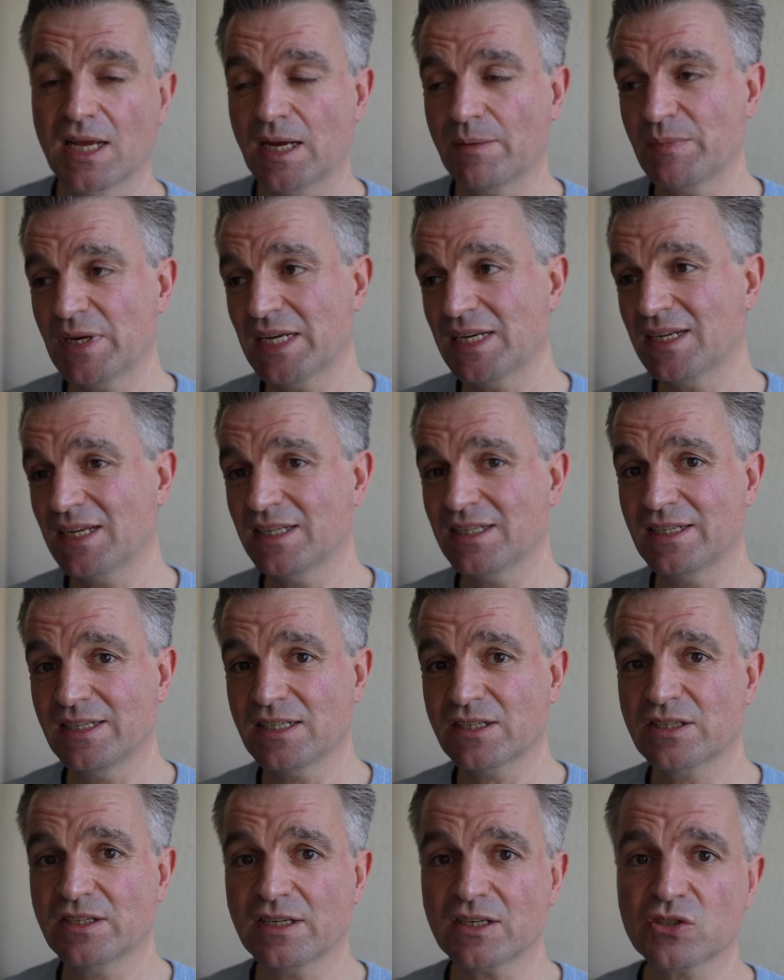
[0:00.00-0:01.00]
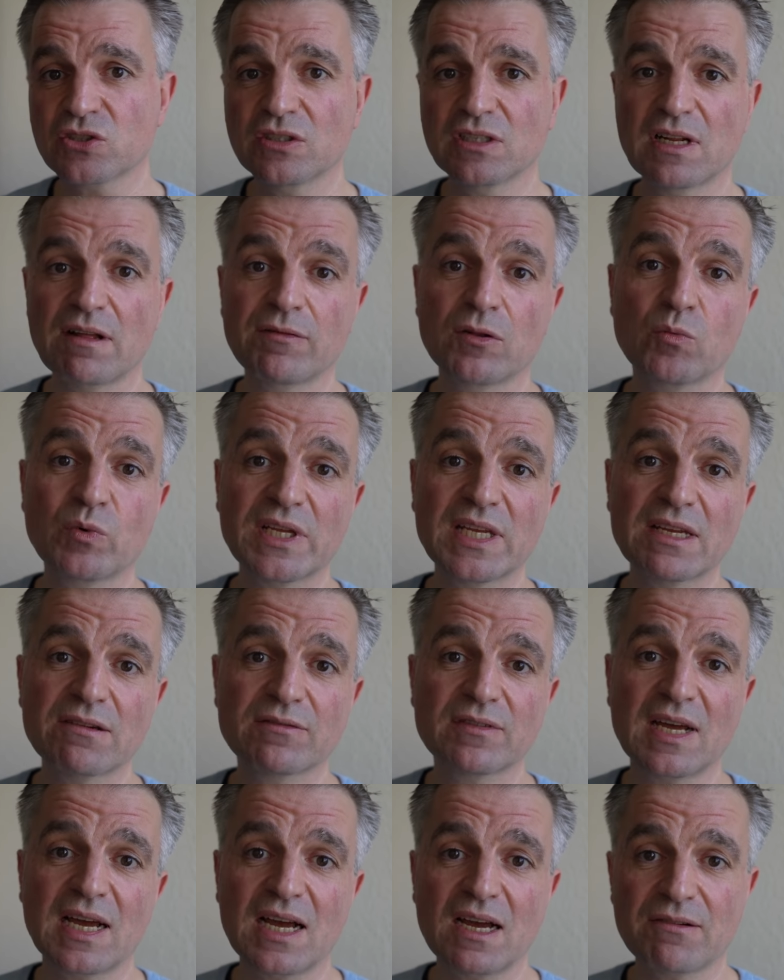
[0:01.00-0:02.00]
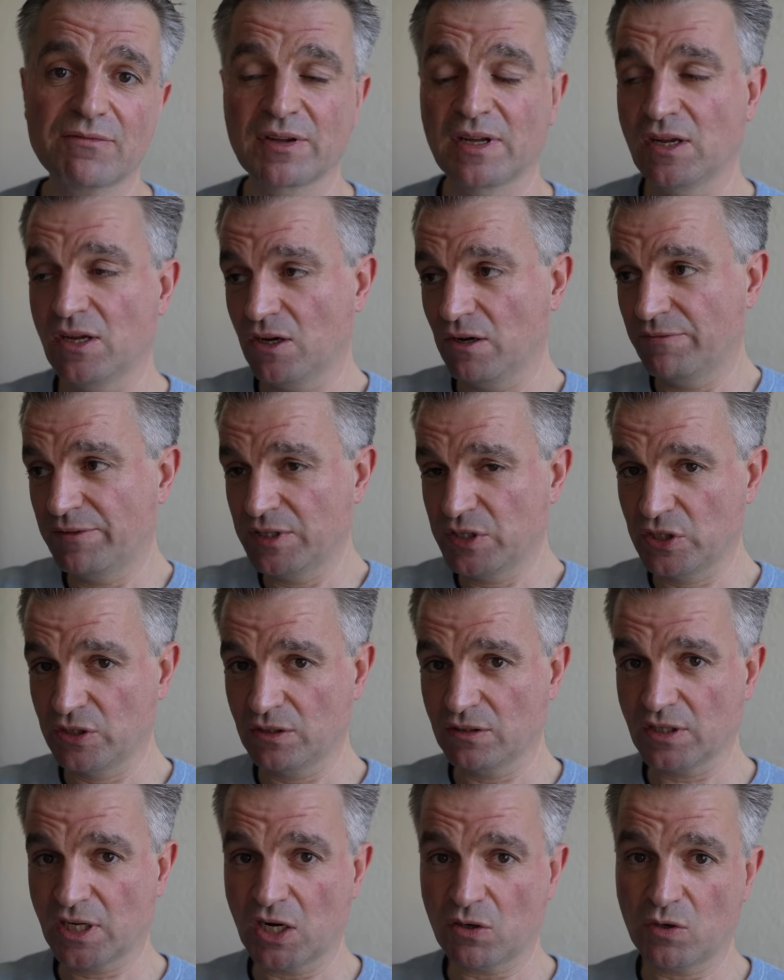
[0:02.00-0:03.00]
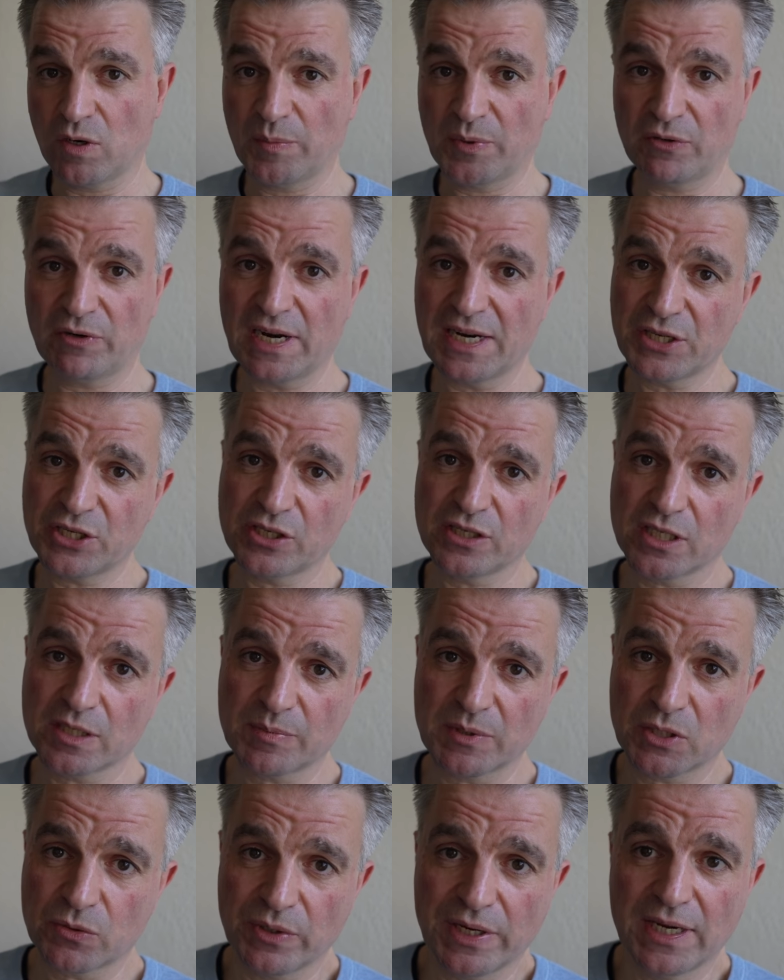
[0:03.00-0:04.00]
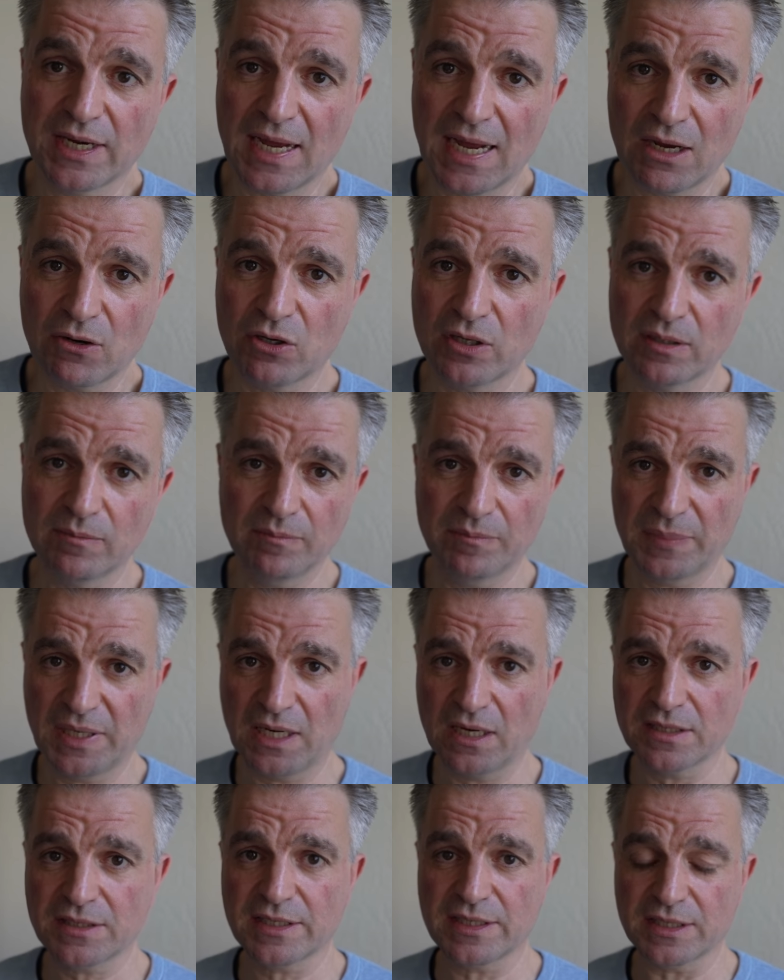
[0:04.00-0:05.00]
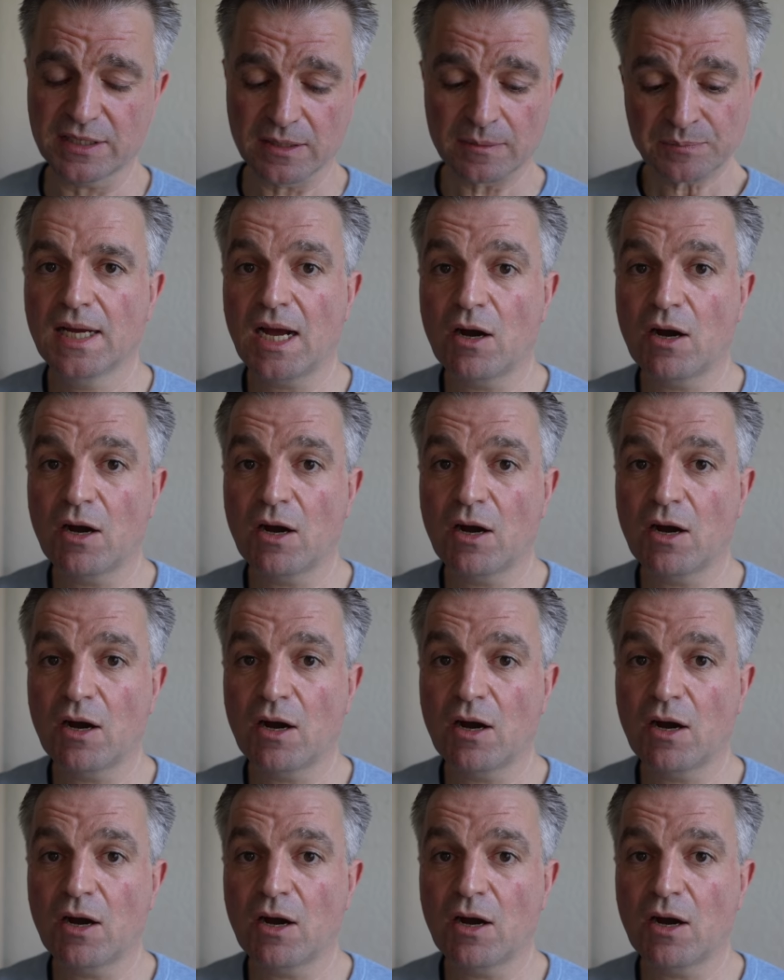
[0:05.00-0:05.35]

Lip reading: I mean, at international level, we even have official cooperations between our parties.